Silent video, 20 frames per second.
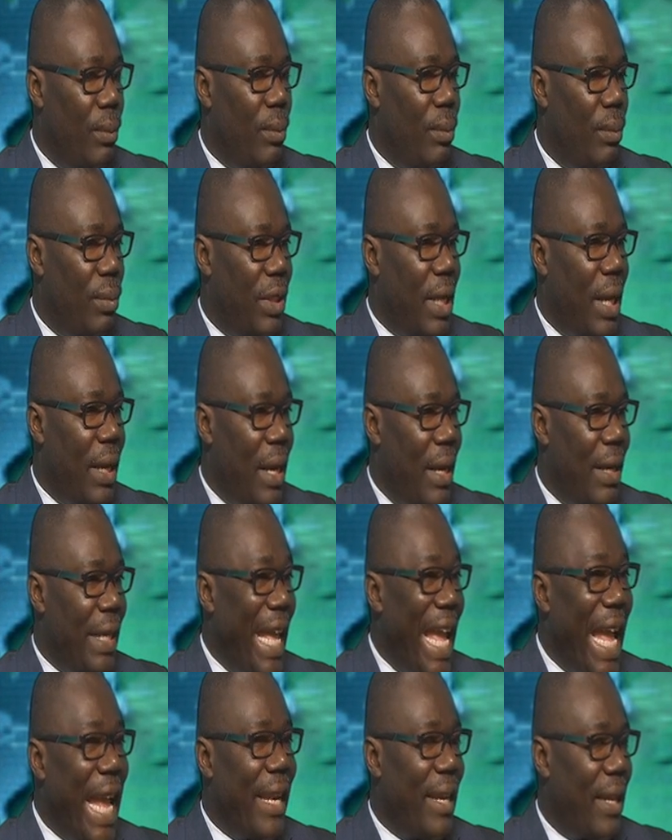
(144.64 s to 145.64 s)

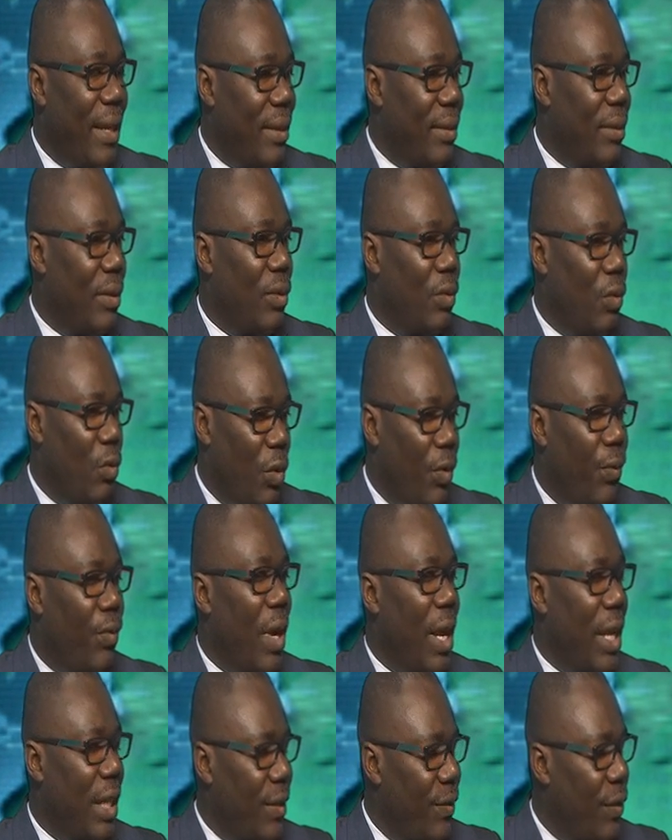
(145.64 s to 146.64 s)
salary earners will
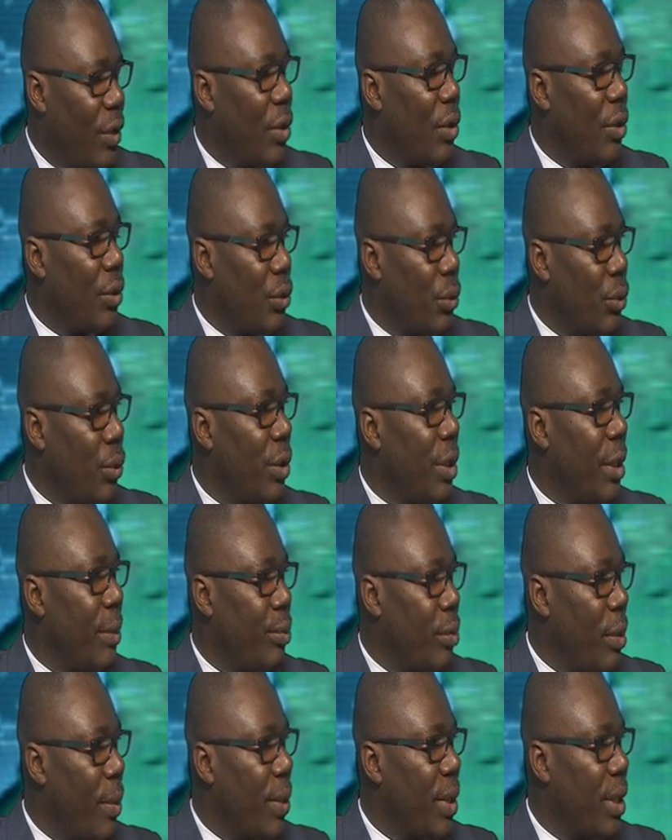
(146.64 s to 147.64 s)
find difficult to own a
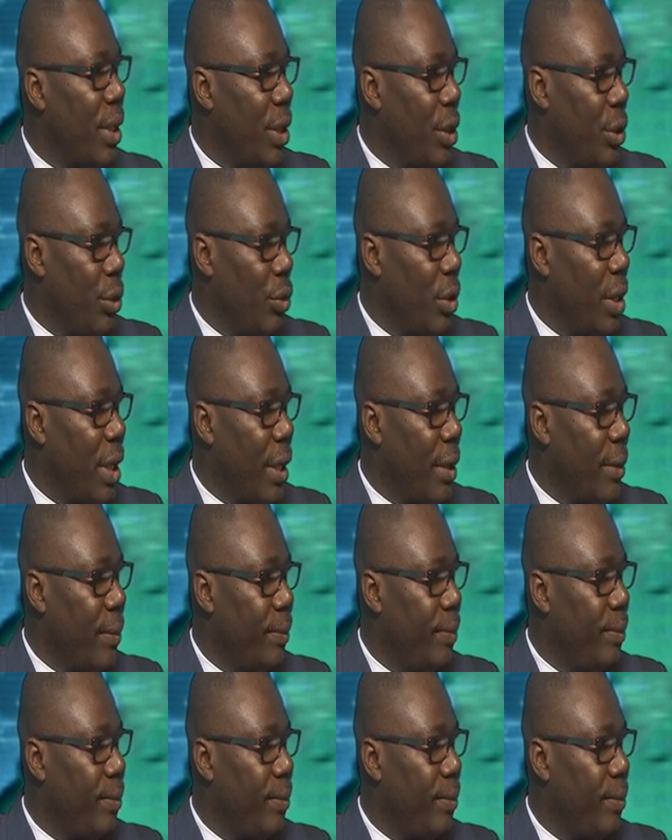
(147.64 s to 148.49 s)
property in the UK